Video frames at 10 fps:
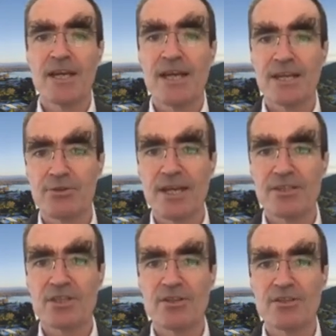Our
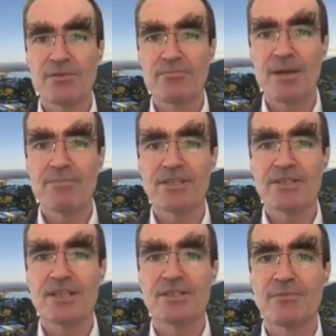grads go to the public
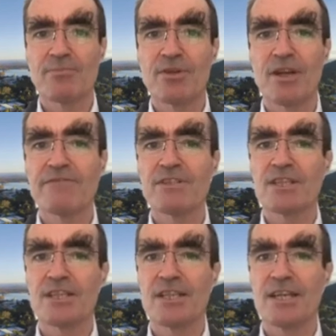sector, the private
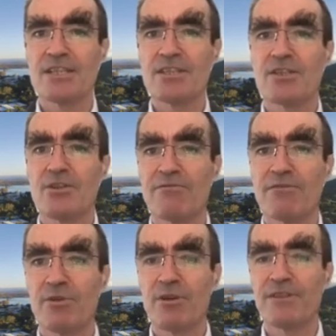sector, and the
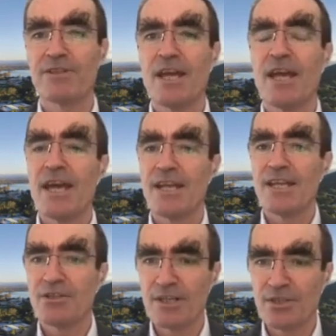not-for-profit. And our
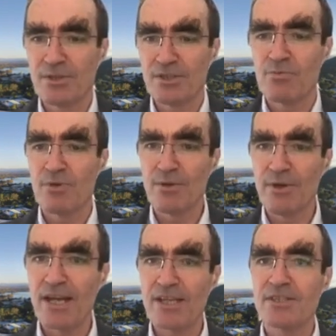graduates, when you
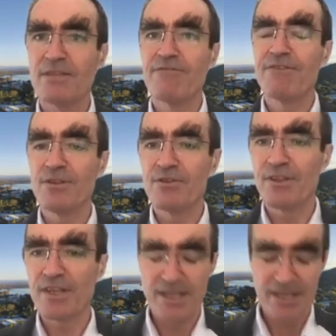ask them, feel
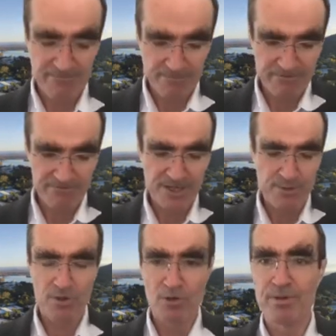that they have been very
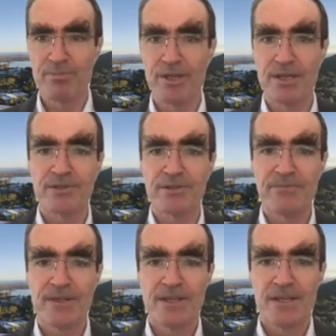well prepared.
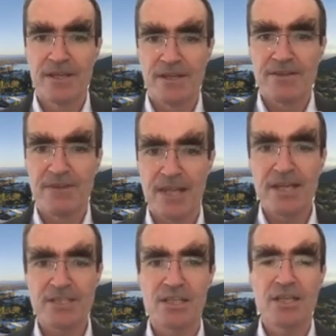
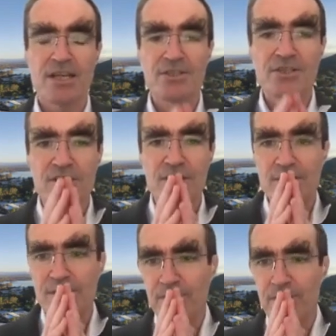Last slide just
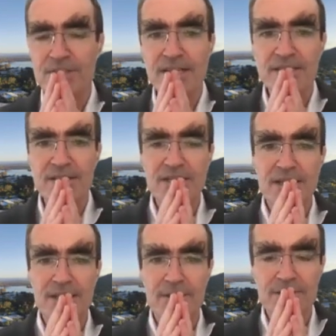shows some contact
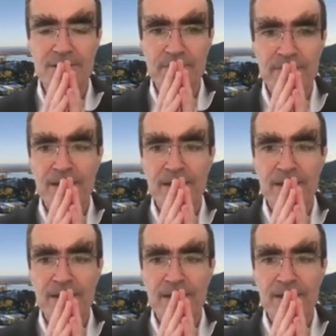details.